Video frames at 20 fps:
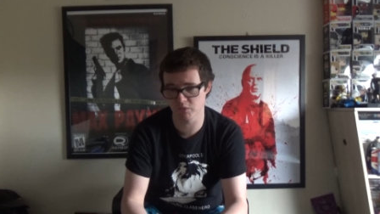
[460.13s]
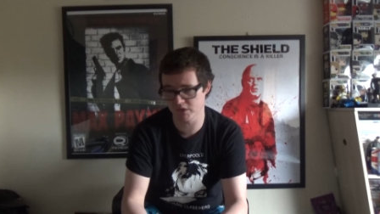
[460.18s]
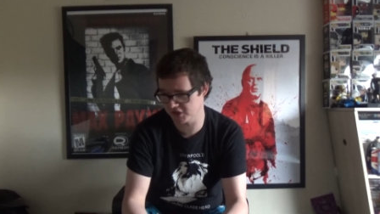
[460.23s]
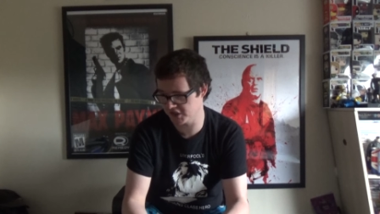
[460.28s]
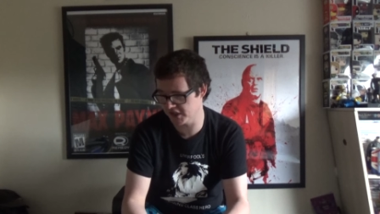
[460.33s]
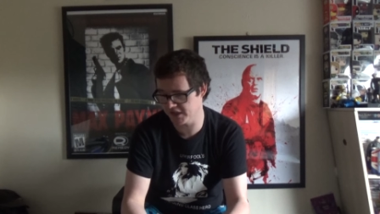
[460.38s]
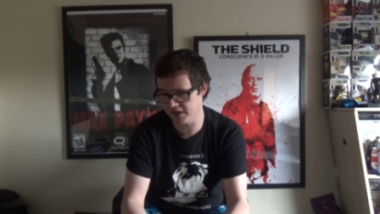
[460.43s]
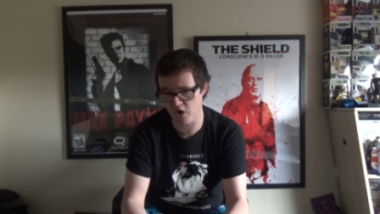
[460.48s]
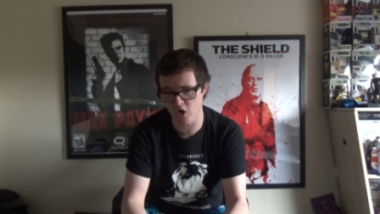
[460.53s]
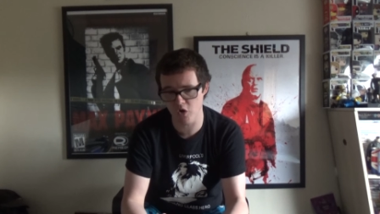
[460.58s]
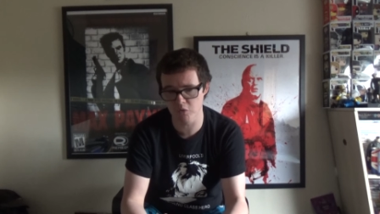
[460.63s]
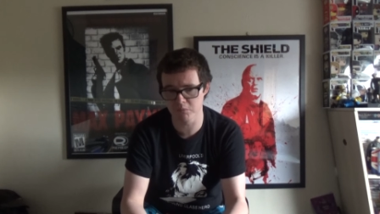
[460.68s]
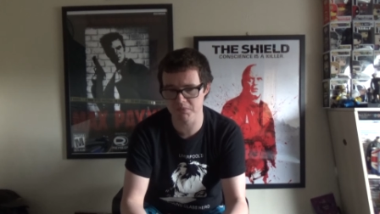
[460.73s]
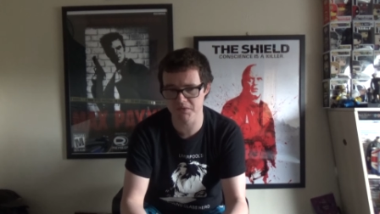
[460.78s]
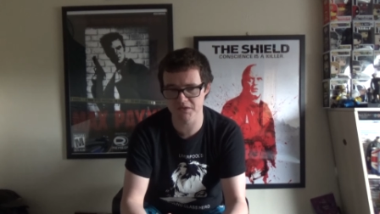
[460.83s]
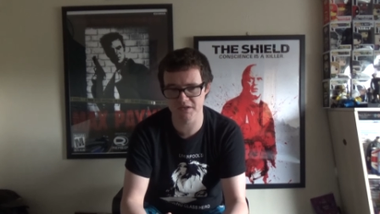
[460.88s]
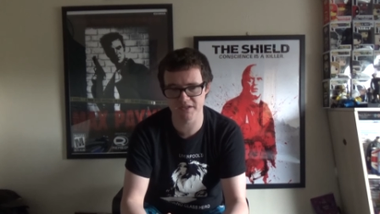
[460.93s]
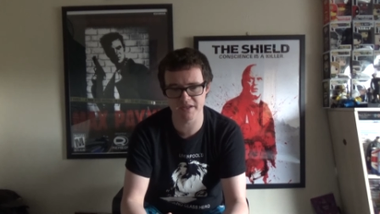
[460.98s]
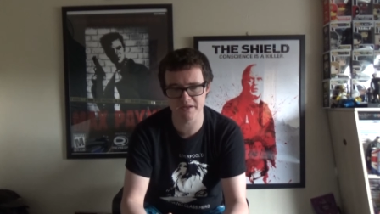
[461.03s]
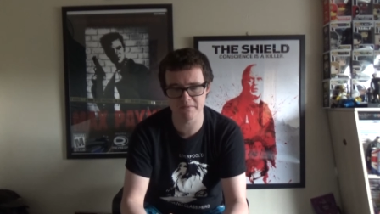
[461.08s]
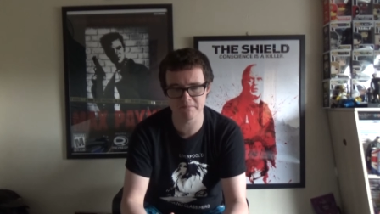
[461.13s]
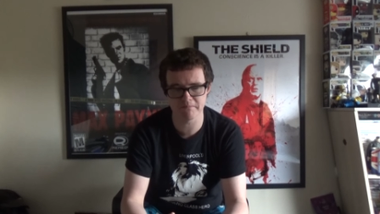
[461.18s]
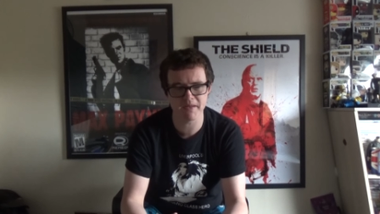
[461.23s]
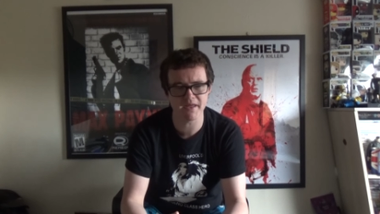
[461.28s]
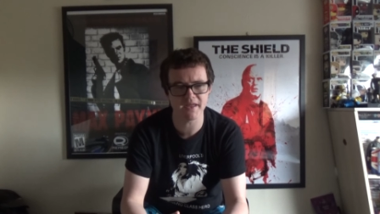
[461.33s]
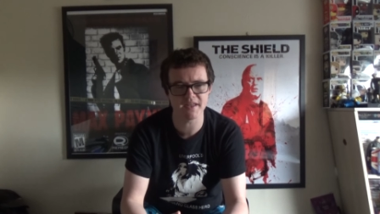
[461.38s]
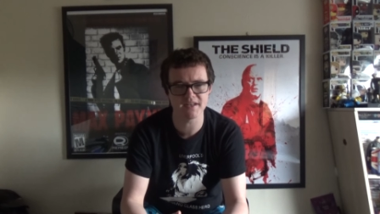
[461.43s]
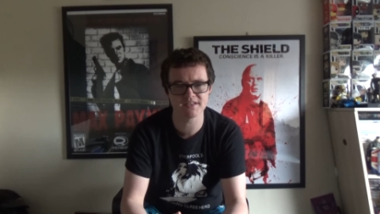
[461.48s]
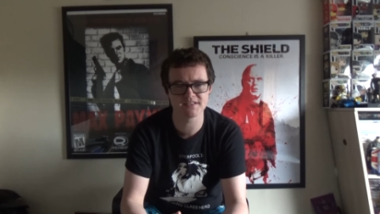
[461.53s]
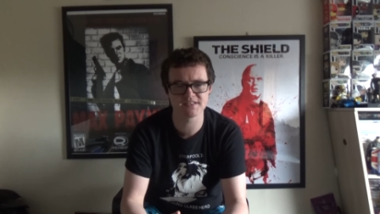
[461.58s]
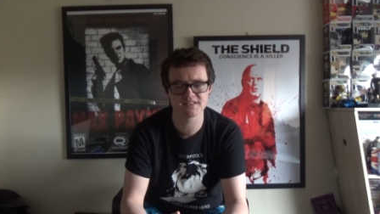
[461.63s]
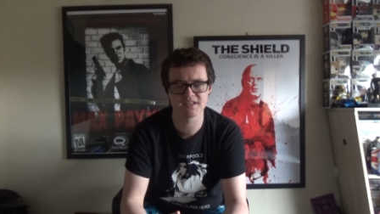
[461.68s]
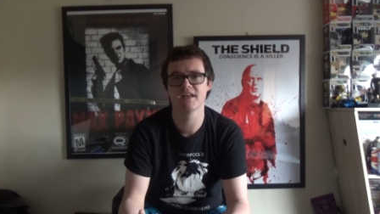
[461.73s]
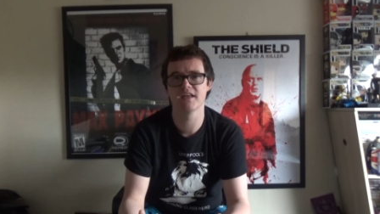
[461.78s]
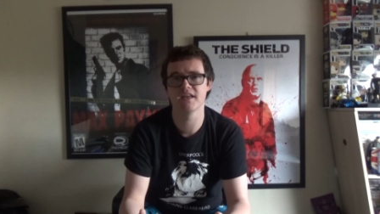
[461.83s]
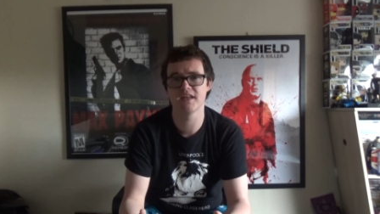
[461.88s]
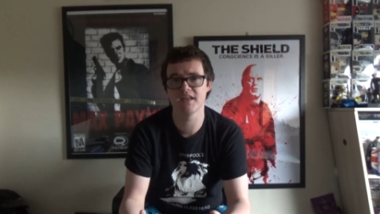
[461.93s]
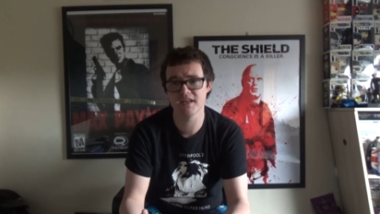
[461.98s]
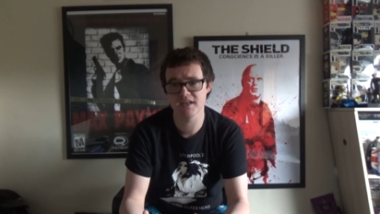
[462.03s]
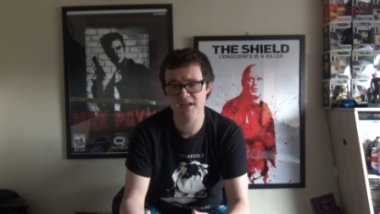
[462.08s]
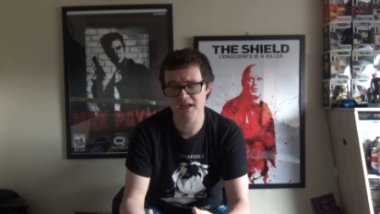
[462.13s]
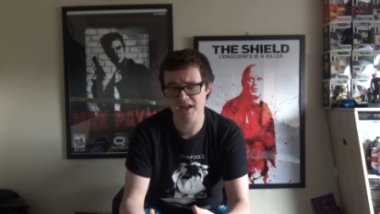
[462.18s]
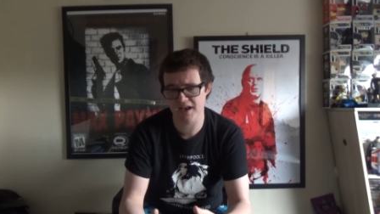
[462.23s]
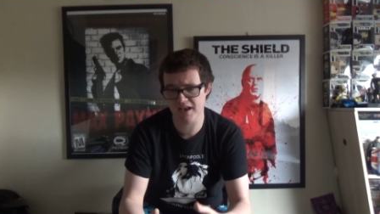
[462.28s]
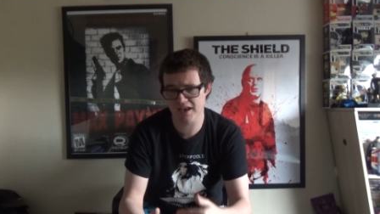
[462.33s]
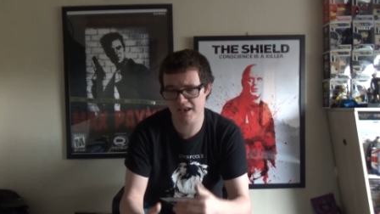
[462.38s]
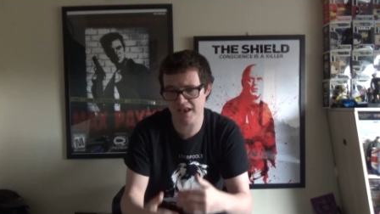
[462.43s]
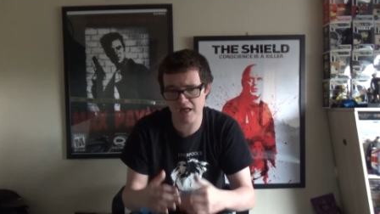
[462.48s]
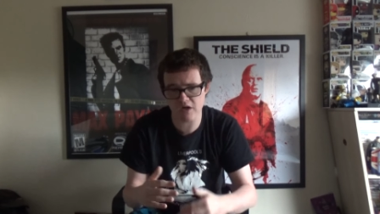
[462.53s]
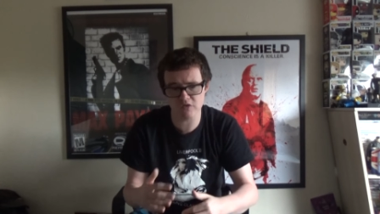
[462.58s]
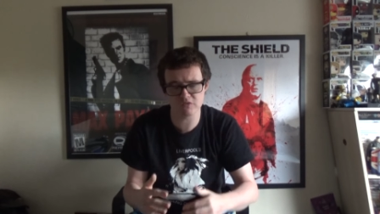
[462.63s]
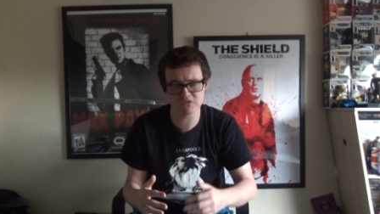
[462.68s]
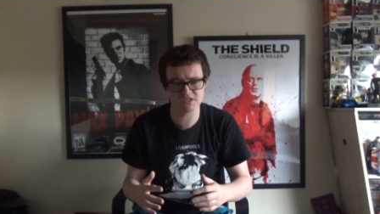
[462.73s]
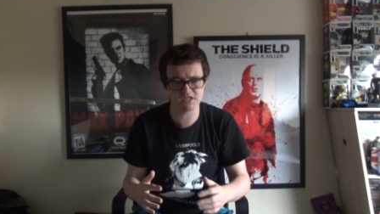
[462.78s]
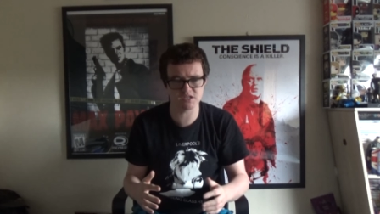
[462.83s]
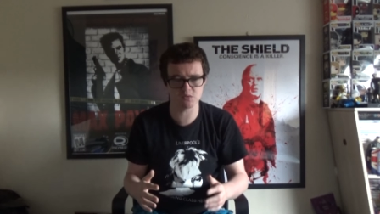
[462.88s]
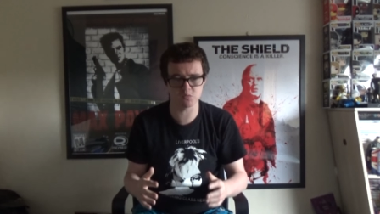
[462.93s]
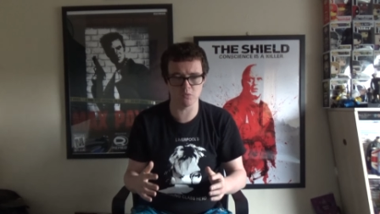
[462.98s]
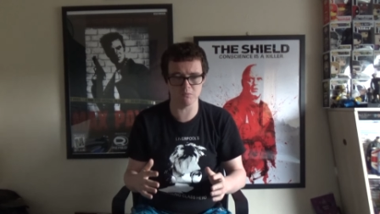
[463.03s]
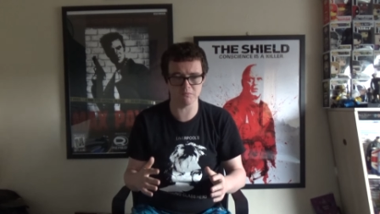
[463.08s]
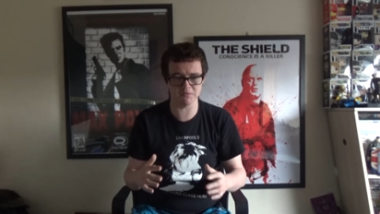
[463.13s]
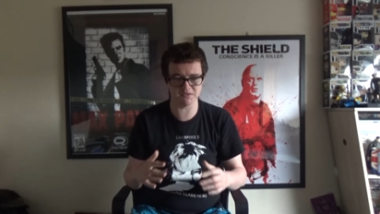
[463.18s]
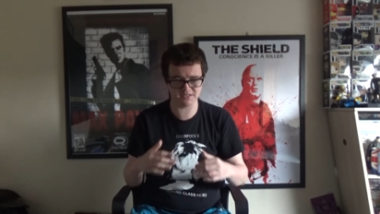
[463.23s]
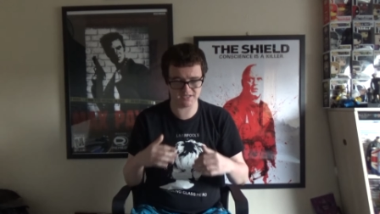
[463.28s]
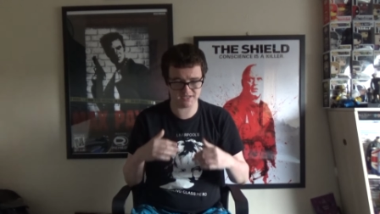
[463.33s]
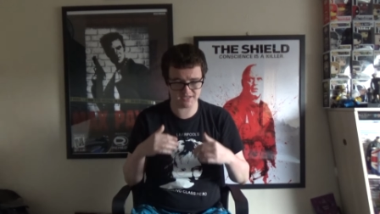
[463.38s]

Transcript: which he openly admits, he allows this woman to